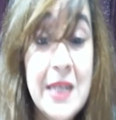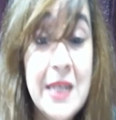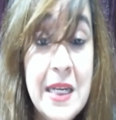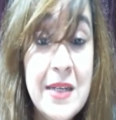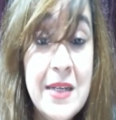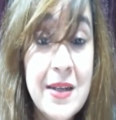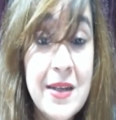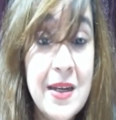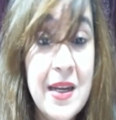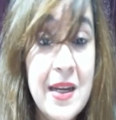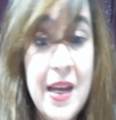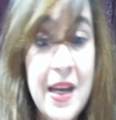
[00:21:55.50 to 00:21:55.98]

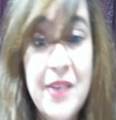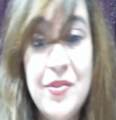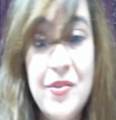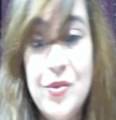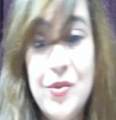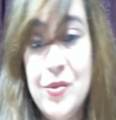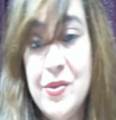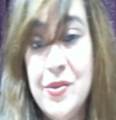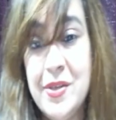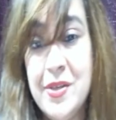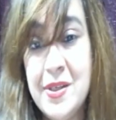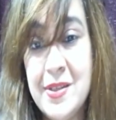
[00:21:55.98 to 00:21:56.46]
our lives
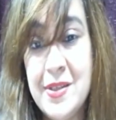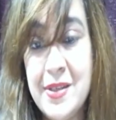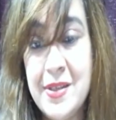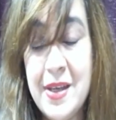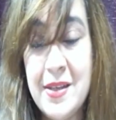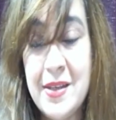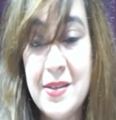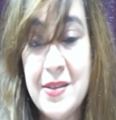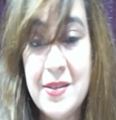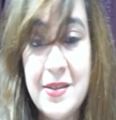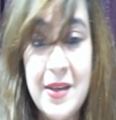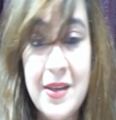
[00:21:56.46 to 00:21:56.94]
to
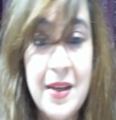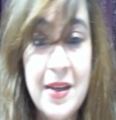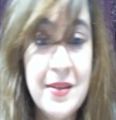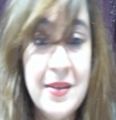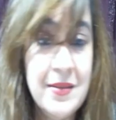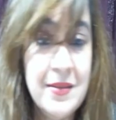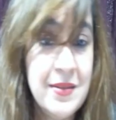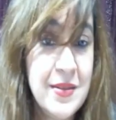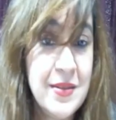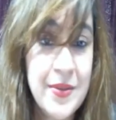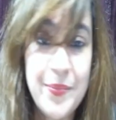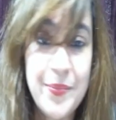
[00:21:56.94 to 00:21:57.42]
success,
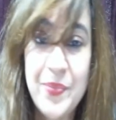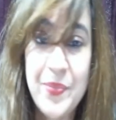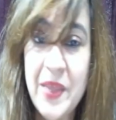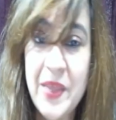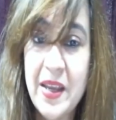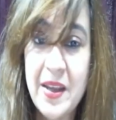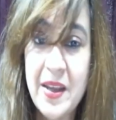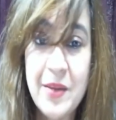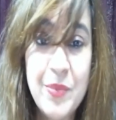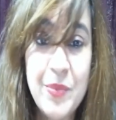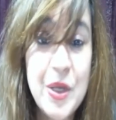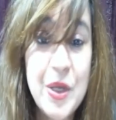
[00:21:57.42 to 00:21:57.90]
and there
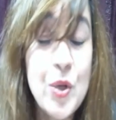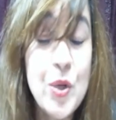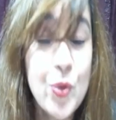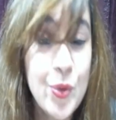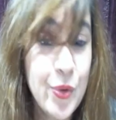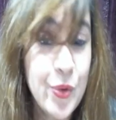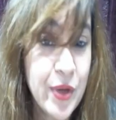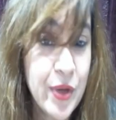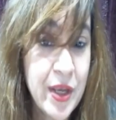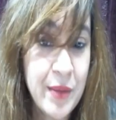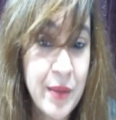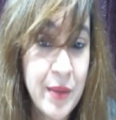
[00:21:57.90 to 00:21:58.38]
can be no
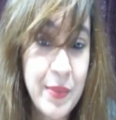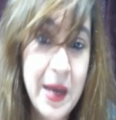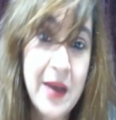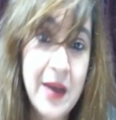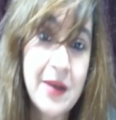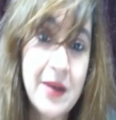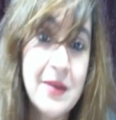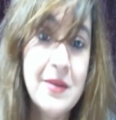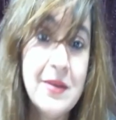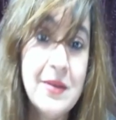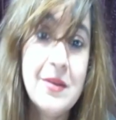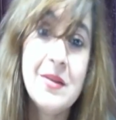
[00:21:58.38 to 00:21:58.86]
looking back.
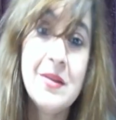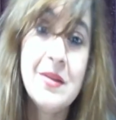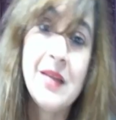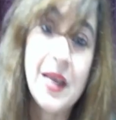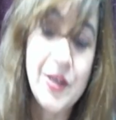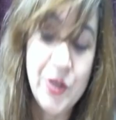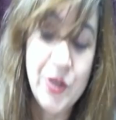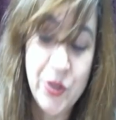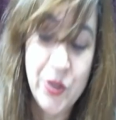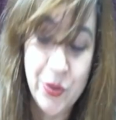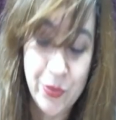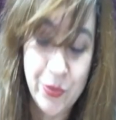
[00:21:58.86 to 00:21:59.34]

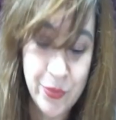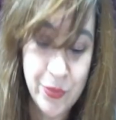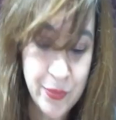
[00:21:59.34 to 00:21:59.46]
Thank you.